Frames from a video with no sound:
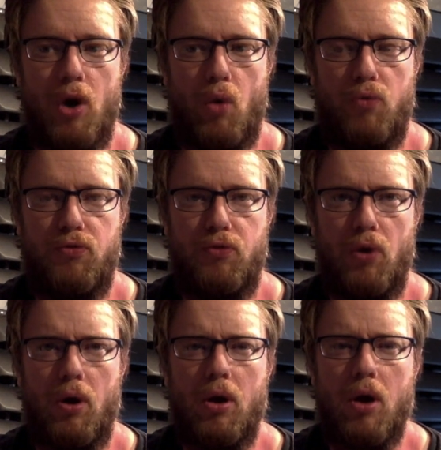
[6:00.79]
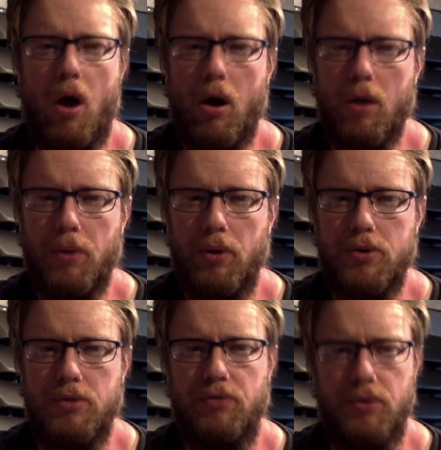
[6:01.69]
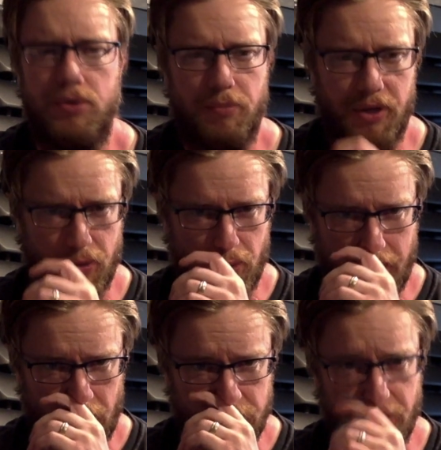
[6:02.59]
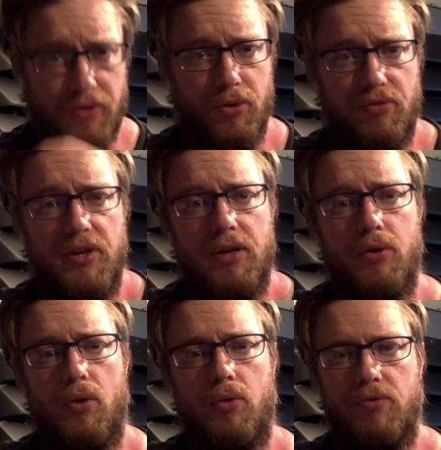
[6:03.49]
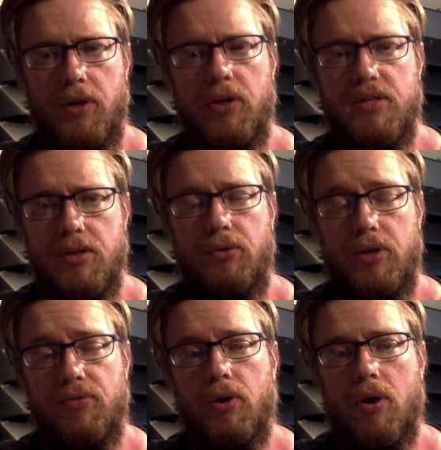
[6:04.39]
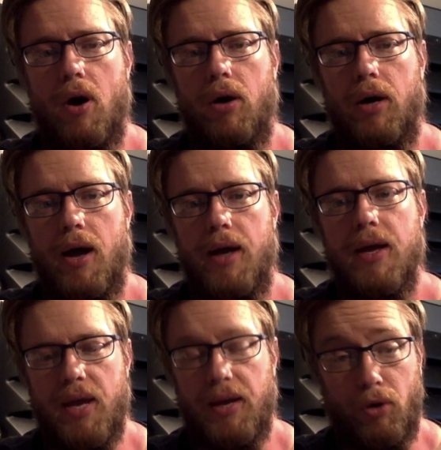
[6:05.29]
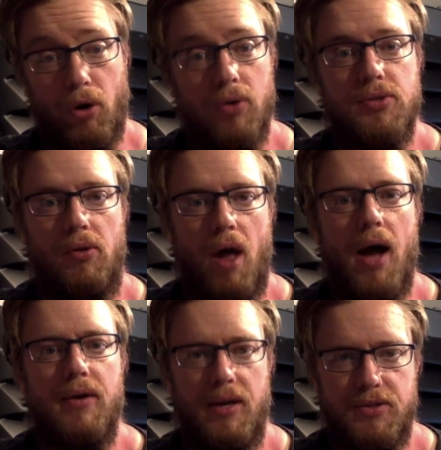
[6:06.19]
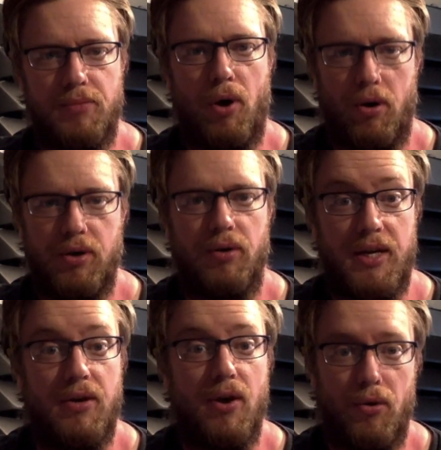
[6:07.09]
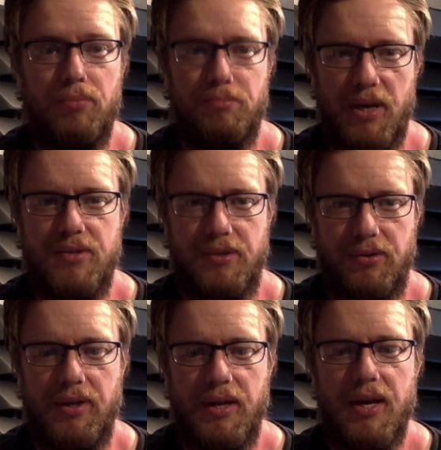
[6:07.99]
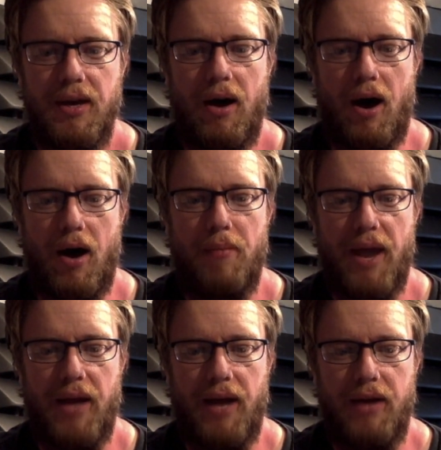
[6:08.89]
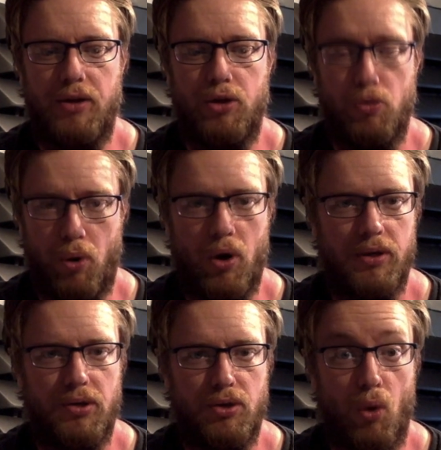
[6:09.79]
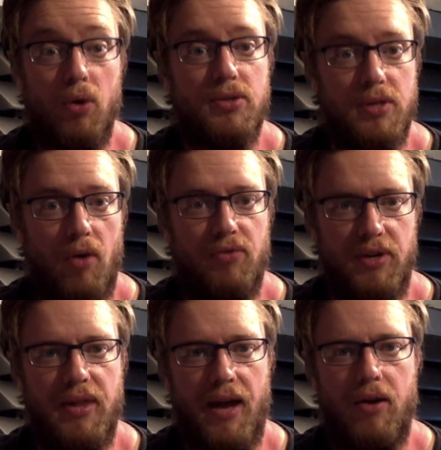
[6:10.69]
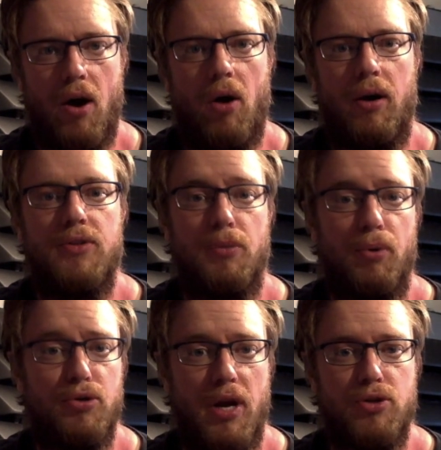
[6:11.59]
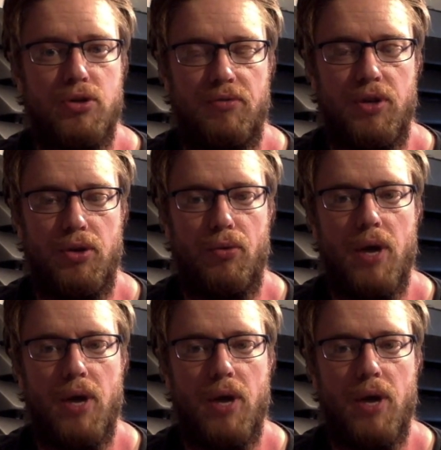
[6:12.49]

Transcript: for a car person, for somebody who cares about their vehicle very dearly, for a car guy, it hurts a lot. It's a part of your ego, basically. And you put yourself into that car, and it's a projection of you.